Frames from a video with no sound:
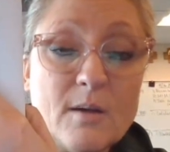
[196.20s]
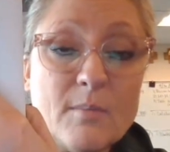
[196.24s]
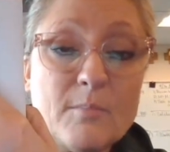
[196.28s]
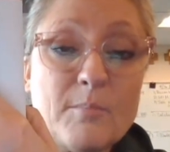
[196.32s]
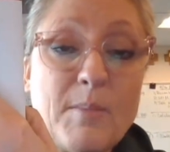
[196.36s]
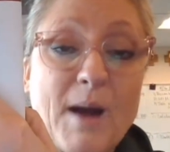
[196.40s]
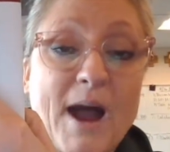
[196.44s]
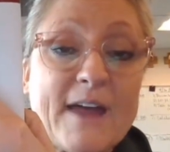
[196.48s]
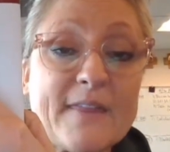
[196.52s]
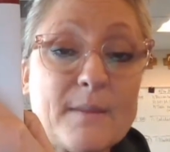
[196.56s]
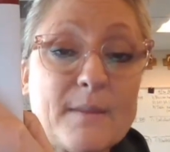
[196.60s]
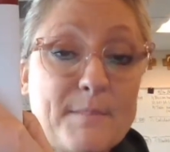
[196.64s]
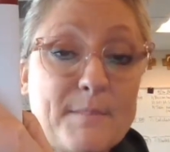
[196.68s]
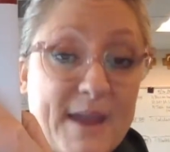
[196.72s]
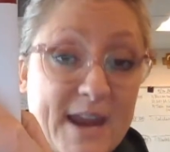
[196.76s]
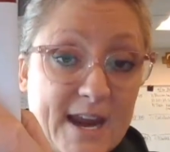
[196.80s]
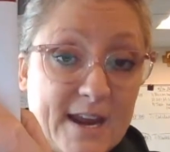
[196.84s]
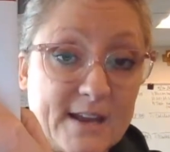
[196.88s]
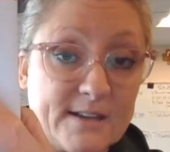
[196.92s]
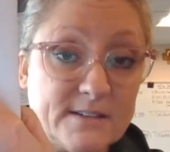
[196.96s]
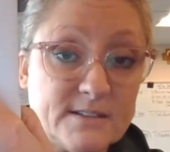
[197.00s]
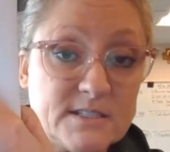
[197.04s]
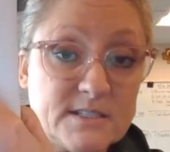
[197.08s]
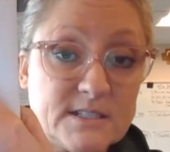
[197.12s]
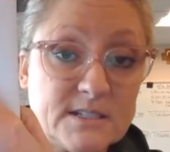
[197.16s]
by the
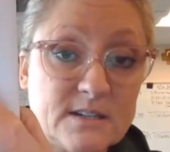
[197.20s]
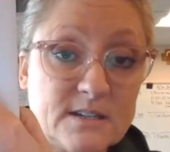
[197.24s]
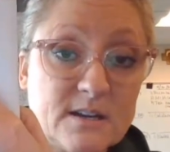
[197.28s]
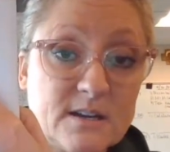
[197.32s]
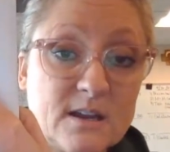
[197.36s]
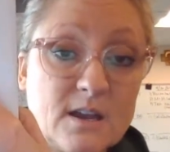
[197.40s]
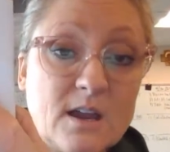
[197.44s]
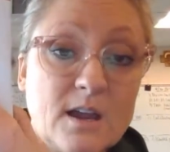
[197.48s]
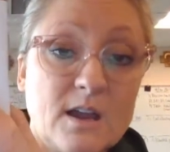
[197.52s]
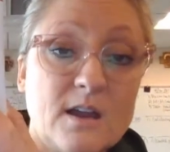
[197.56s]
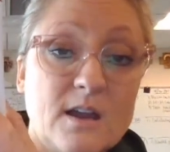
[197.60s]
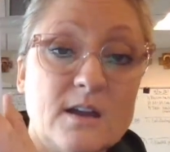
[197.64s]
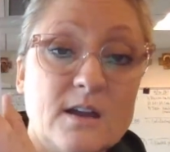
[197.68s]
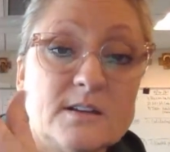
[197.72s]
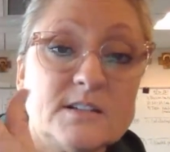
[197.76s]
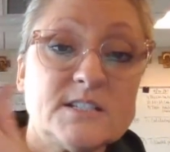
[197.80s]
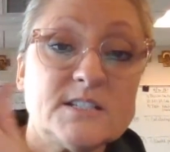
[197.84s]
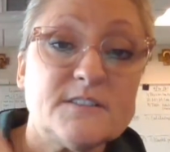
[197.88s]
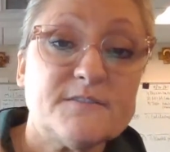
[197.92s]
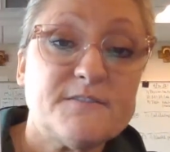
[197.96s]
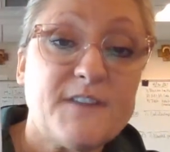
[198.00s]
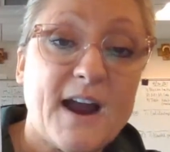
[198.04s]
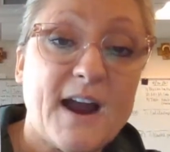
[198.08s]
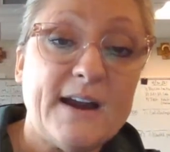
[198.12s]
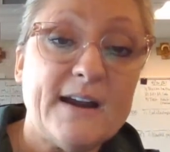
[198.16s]
band
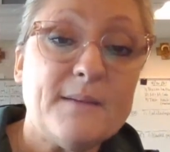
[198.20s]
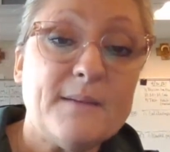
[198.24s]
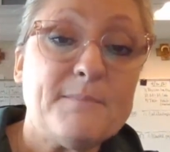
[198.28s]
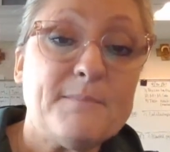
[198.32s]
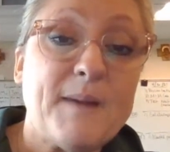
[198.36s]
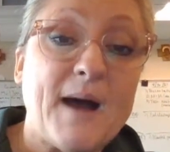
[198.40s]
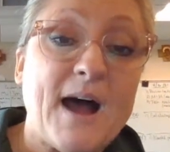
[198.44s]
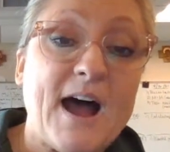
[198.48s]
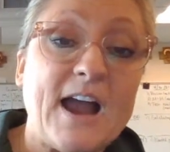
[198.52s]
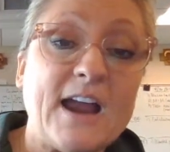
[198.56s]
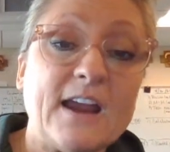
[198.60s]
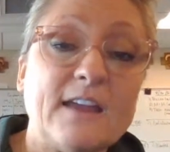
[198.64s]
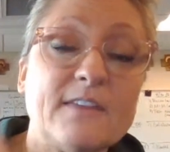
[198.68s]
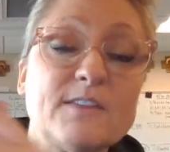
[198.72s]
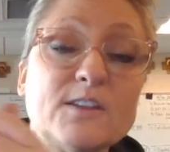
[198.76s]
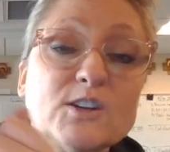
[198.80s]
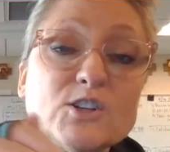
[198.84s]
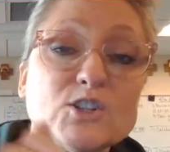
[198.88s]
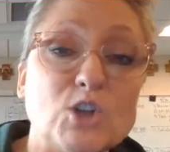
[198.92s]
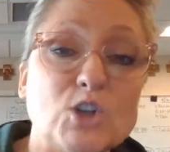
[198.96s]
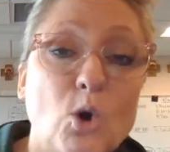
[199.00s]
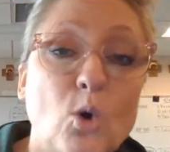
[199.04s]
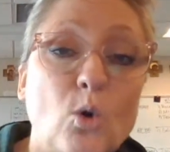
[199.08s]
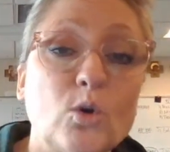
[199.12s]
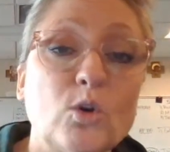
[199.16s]
divided by the
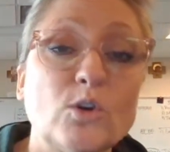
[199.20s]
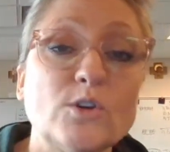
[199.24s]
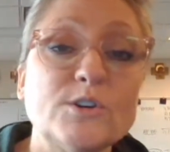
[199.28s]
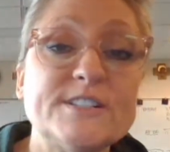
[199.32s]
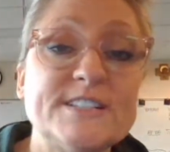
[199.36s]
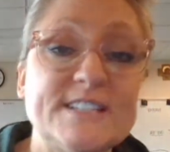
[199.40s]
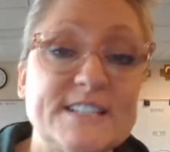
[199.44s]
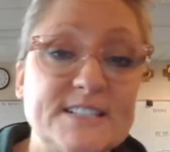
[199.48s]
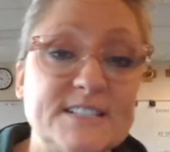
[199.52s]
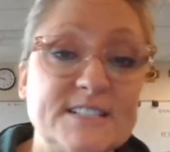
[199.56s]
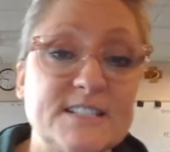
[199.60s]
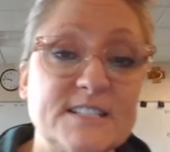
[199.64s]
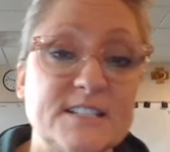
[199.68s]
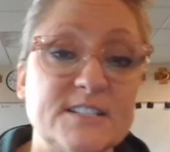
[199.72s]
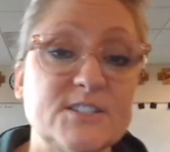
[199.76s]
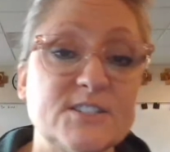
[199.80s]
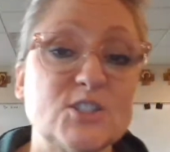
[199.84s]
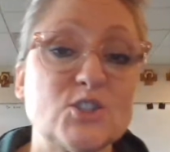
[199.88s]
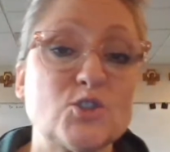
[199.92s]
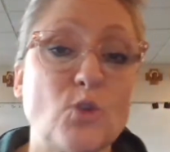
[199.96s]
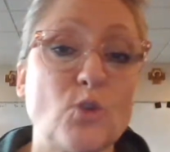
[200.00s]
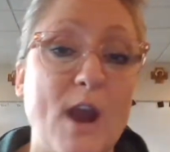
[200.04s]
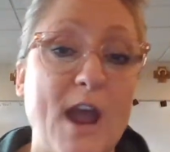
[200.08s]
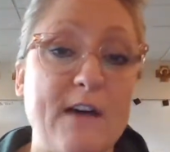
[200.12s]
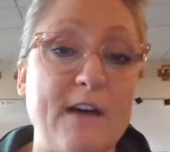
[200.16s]
total
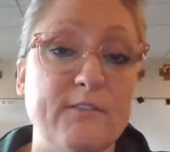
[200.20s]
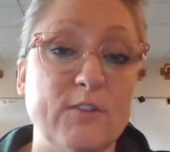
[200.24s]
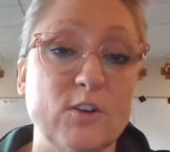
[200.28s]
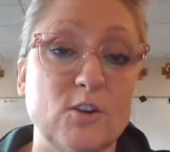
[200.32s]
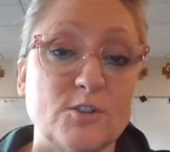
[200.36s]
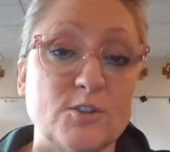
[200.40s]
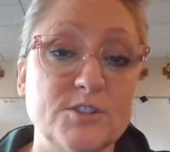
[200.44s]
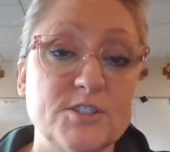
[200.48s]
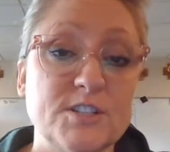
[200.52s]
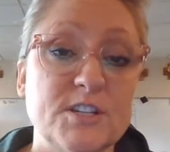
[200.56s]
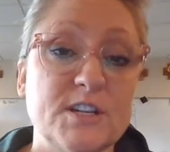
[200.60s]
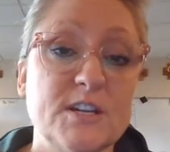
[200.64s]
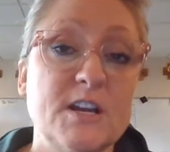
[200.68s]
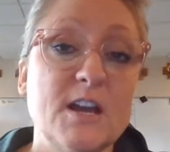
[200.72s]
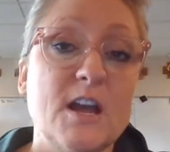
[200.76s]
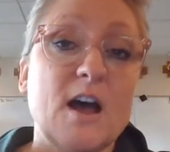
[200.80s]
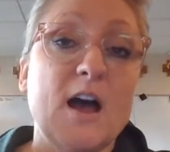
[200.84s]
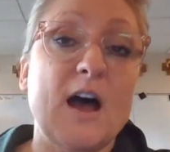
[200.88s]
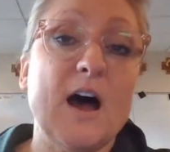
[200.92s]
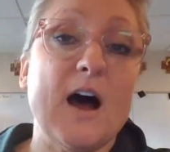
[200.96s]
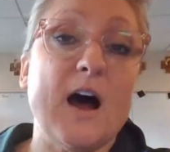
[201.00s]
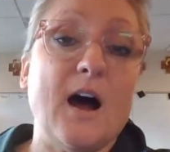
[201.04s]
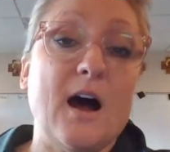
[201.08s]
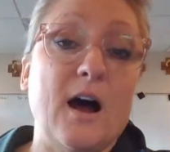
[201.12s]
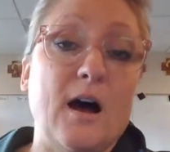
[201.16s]
distance traveled
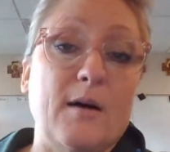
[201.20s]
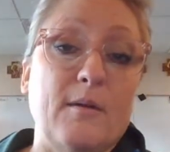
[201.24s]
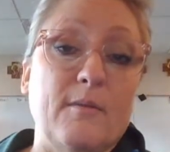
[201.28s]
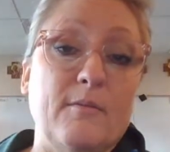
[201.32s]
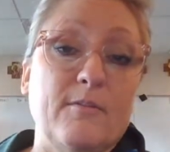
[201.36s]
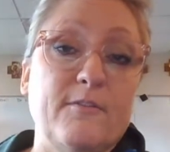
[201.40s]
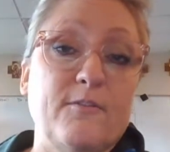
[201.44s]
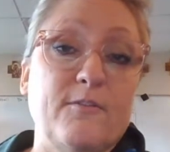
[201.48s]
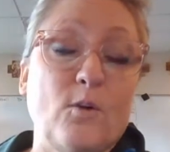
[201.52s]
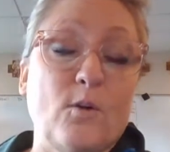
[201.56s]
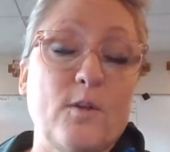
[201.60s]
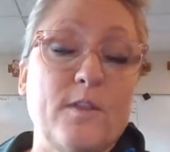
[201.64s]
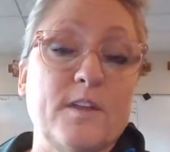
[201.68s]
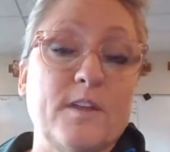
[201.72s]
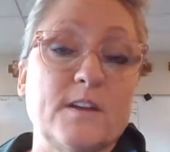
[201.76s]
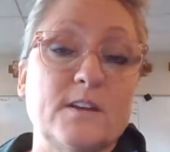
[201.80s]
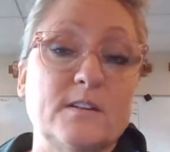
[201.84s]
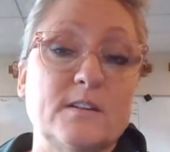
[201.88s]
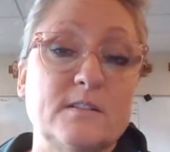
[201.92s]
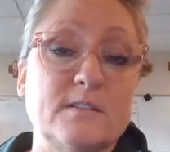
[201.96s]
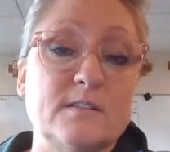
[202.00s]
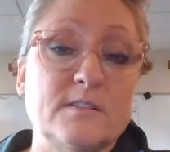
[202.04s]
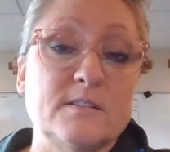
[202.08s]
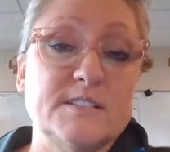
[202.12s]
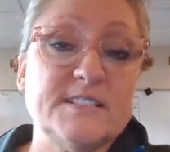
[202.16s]
for
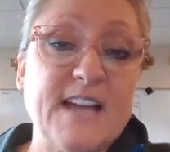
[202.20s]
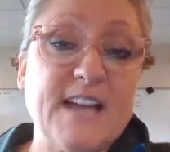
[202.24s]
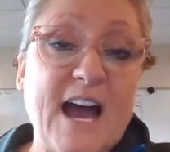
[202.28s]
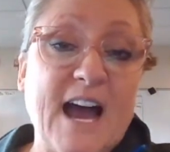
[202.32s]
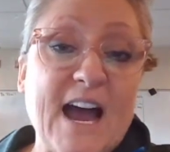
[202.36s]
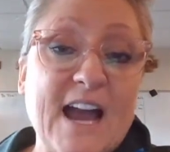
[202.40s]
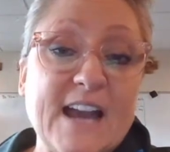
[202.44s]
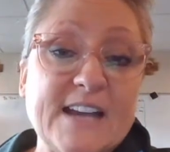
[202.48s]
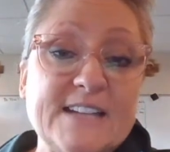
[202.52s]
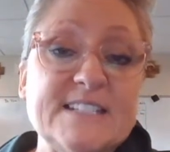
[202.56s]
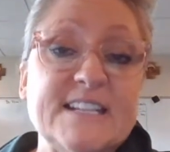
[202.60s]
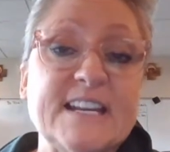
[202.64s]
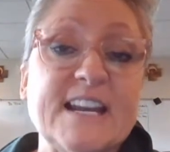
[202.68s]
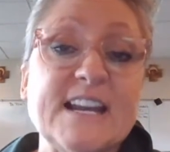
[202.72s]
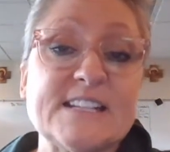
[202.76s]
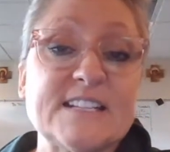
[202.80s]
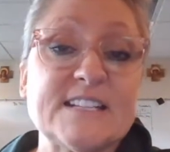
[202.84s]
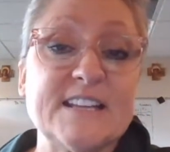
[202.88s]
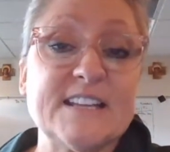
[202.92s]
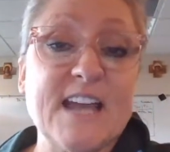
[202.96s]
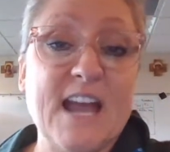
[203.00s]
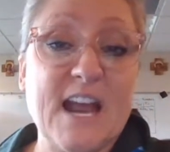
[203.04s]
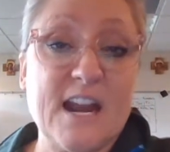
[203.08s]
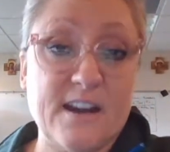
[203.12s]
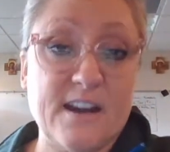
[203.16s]
the dye to get
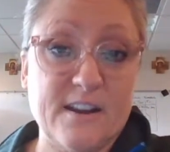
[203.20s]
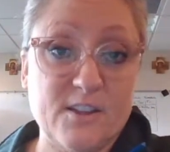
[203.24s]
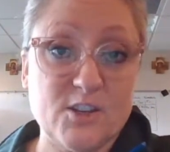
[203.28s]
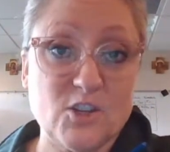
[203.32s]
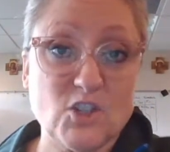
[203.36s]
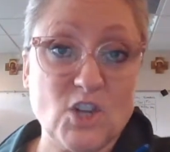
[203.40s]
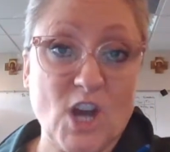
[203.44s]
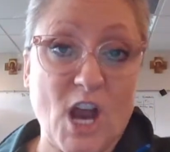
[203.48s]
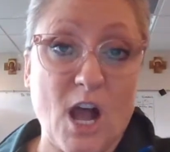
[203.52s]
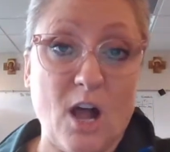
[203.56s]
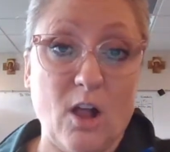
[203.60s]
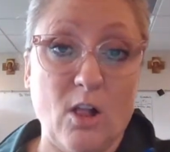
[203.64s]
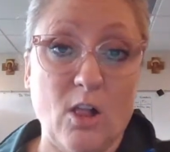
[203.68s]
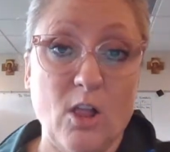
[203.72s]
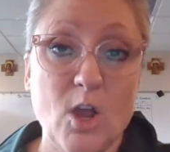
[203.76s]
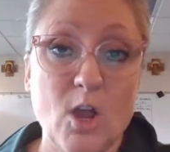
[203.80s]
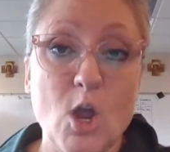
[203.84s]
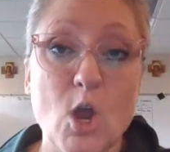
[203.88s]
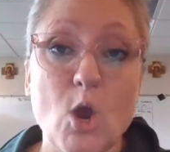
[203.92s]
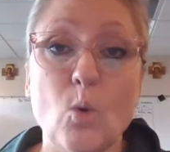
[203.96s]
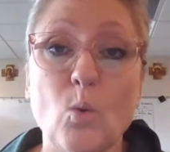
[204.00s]
to the end of the gel,